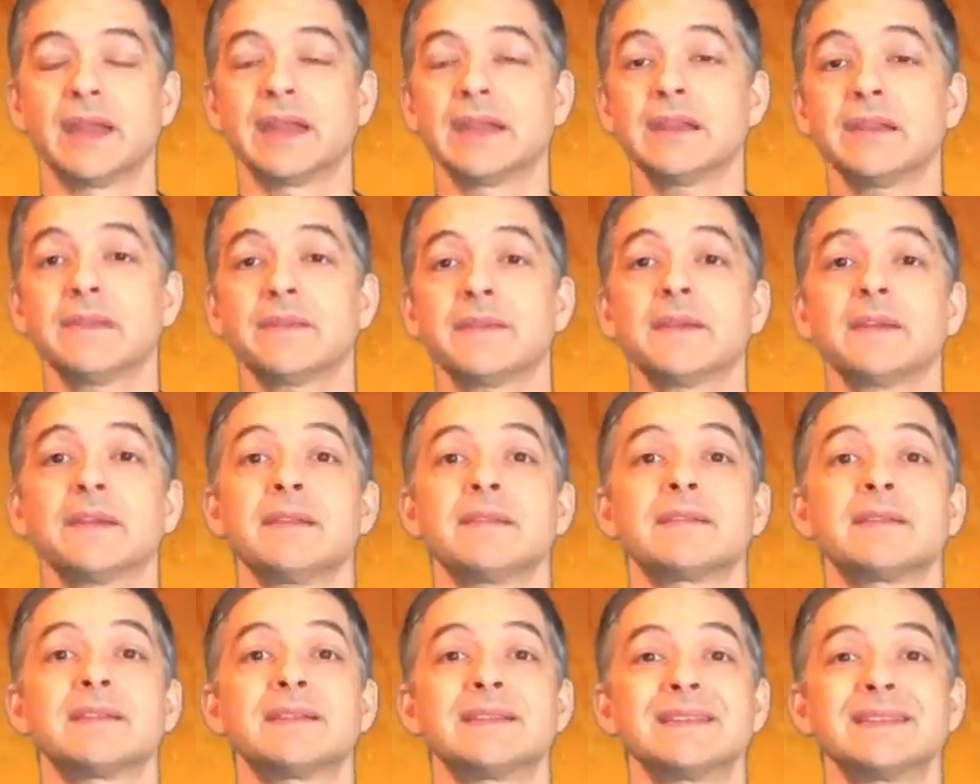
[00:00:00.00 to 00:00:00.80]

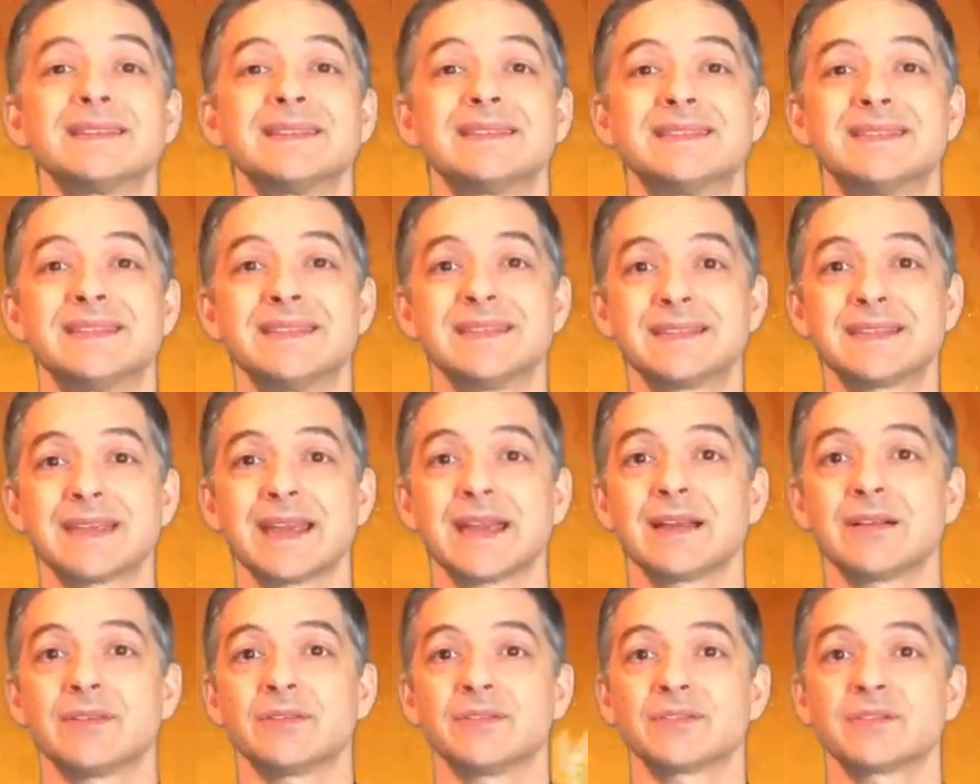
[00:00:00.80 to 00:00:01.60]
anything that
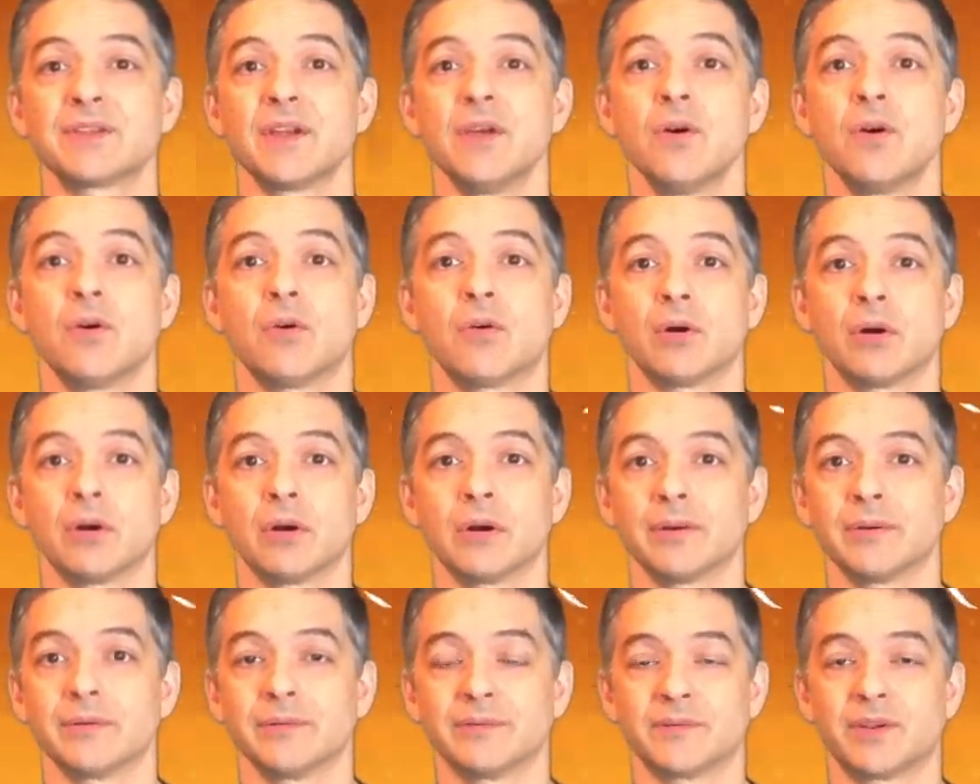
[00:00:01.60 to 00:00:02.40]
details
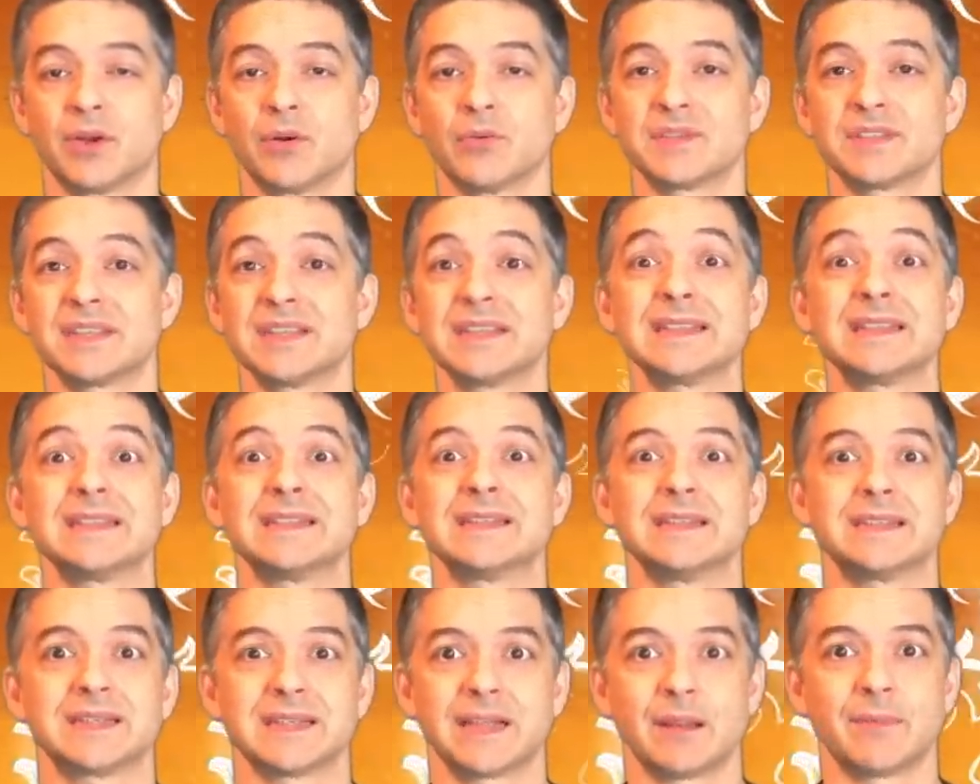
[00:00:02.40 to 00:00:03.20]
or goes into
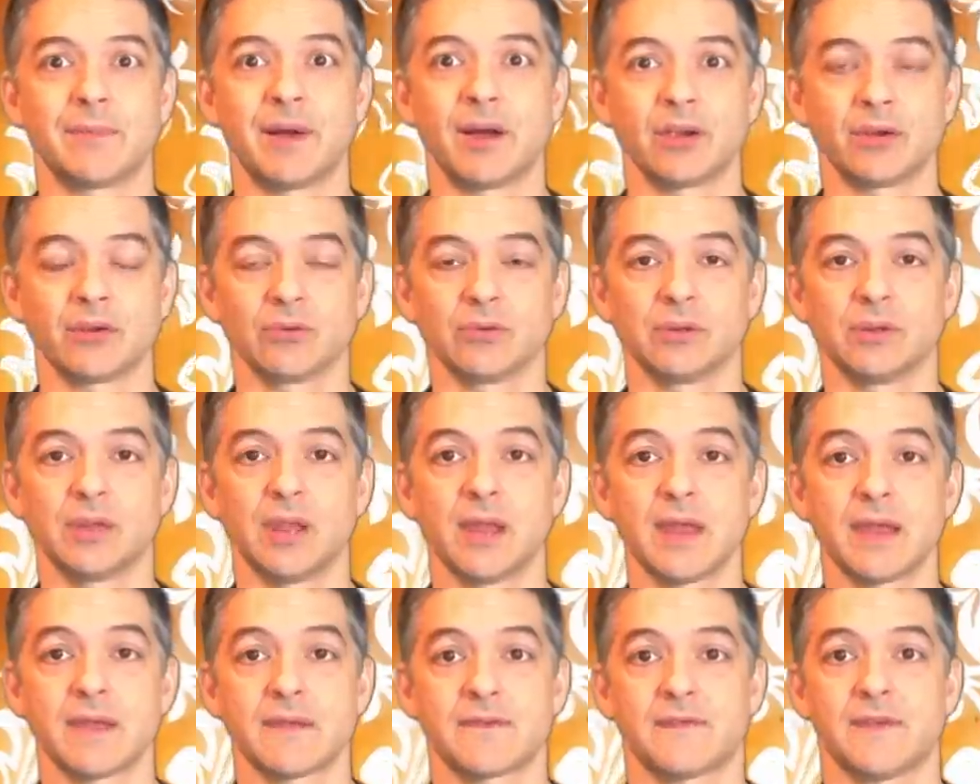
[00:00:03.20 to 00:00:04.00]
detail about your
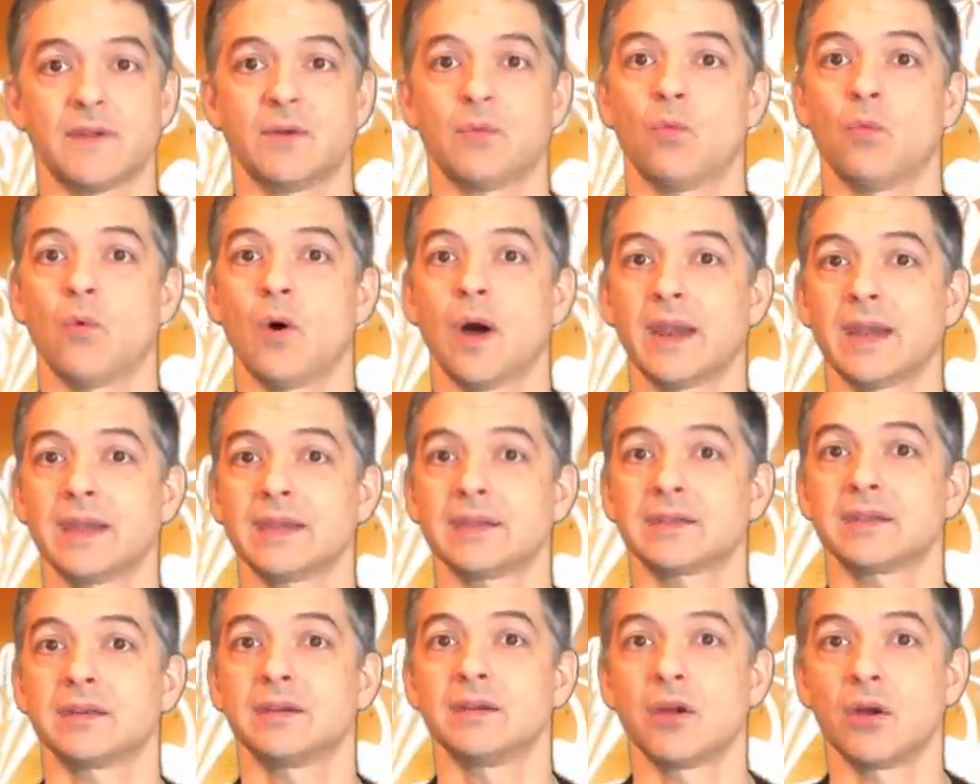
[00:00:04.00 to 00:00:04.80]
life and
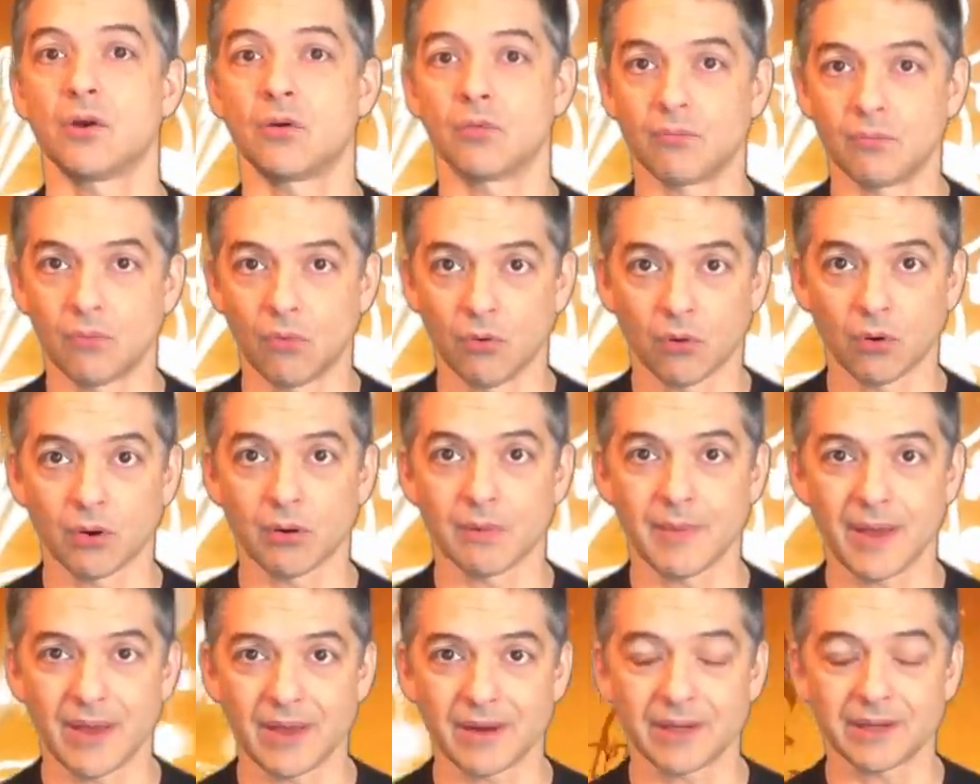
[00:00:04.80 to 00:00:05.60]
wanting to know
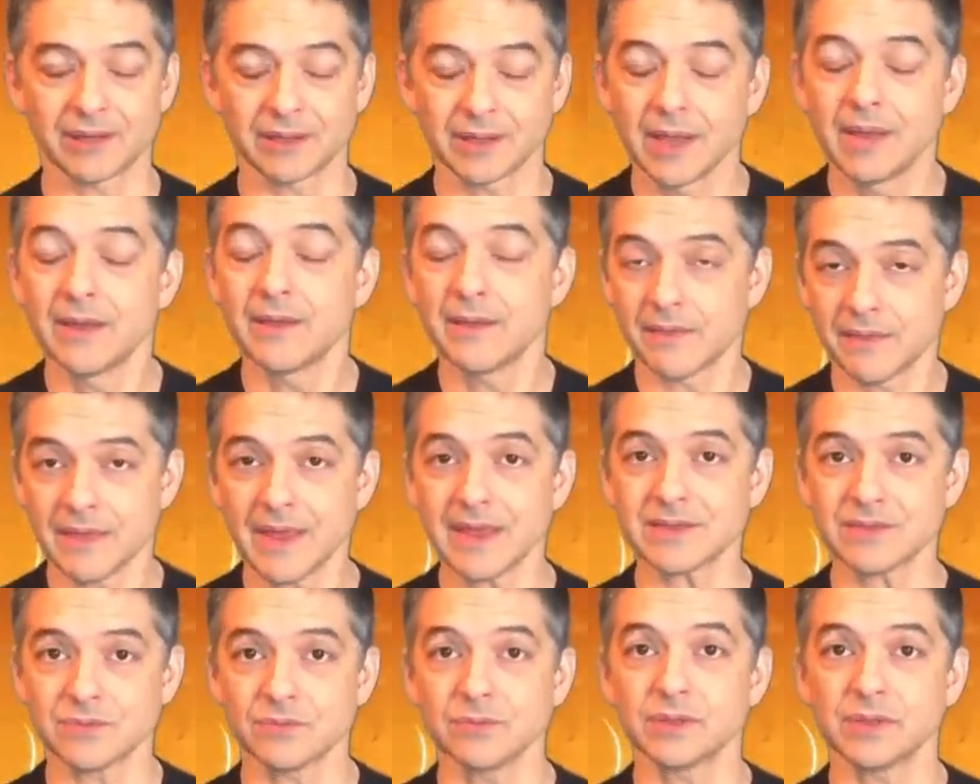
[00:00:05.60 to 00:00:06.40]
more about it,
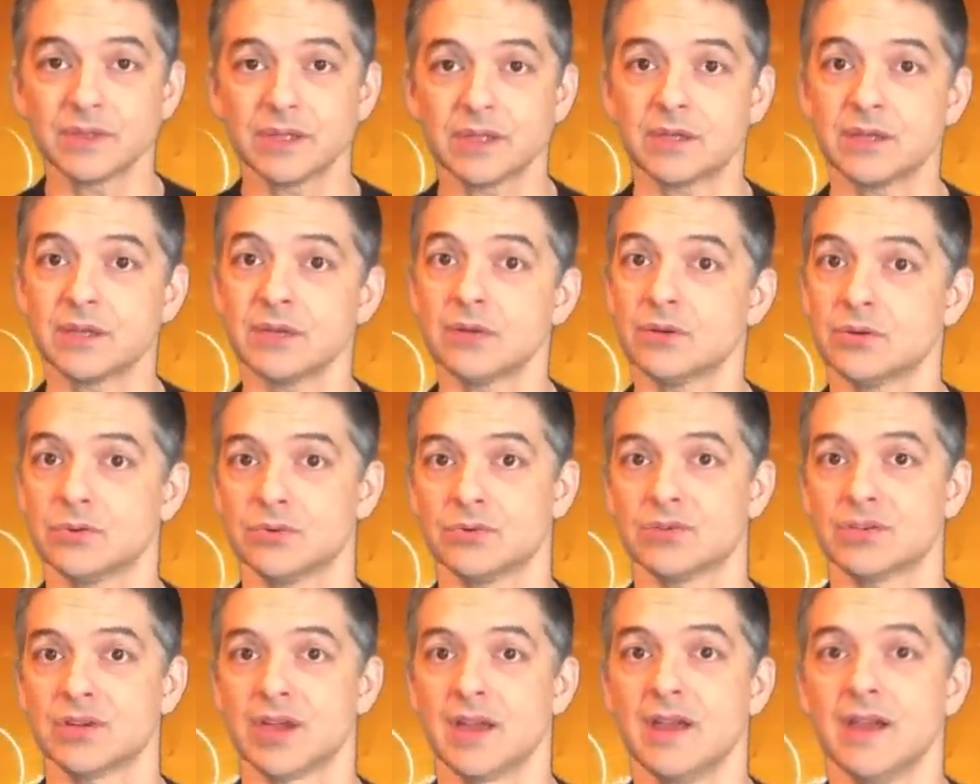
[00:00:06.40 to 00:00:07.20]
that's really
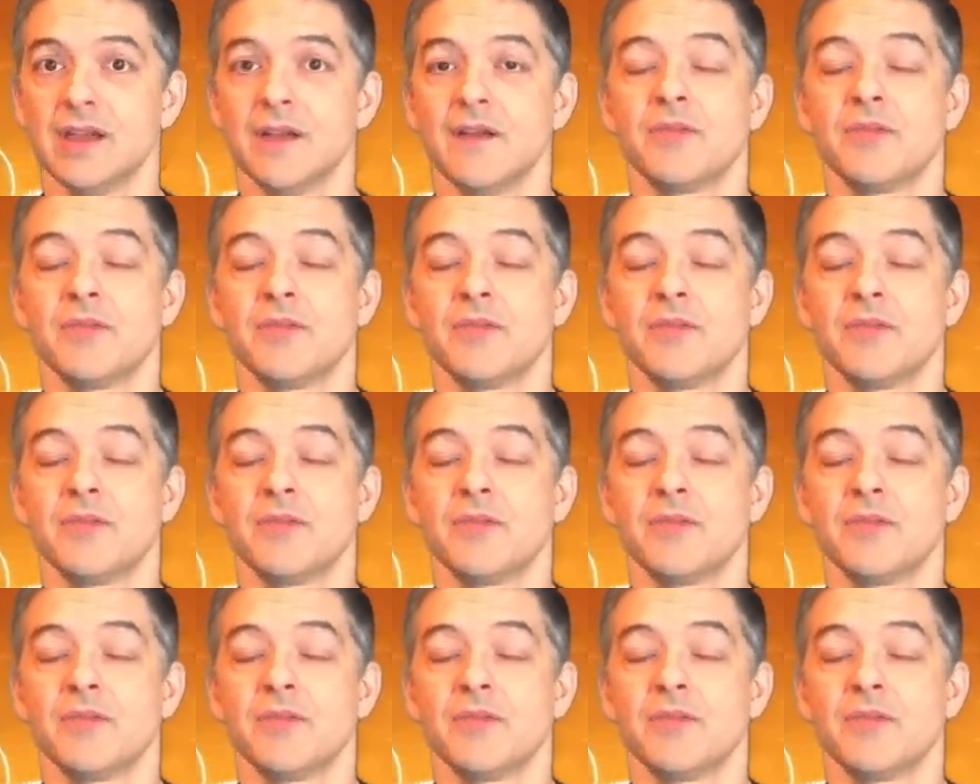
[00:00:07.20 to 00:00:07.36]
huge.